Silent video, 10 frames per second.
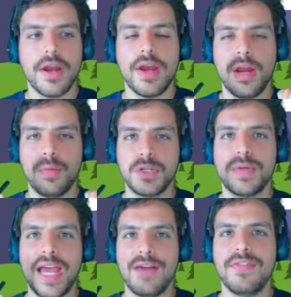And once
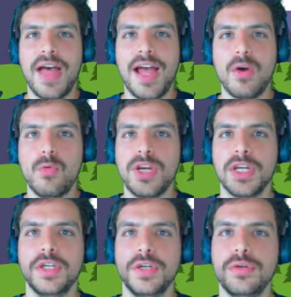we have that, we
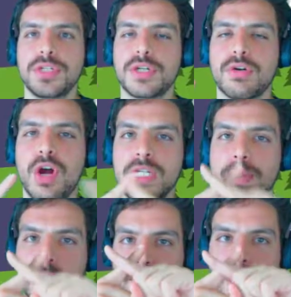can use cross
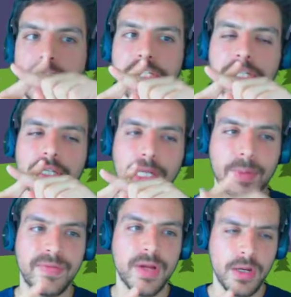multiplication like
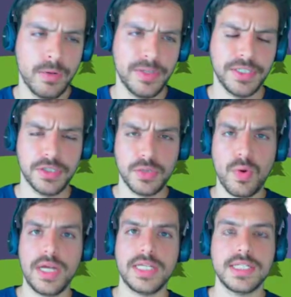we've done already
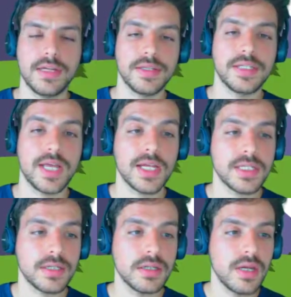twice on this
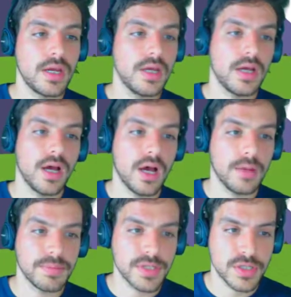test
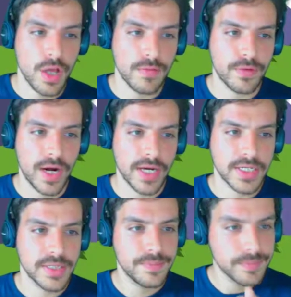to solve for
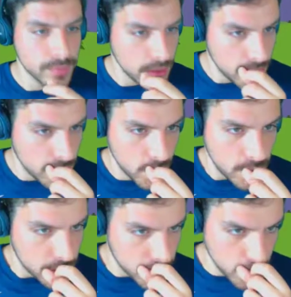x.
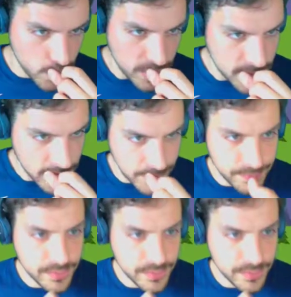So let's see.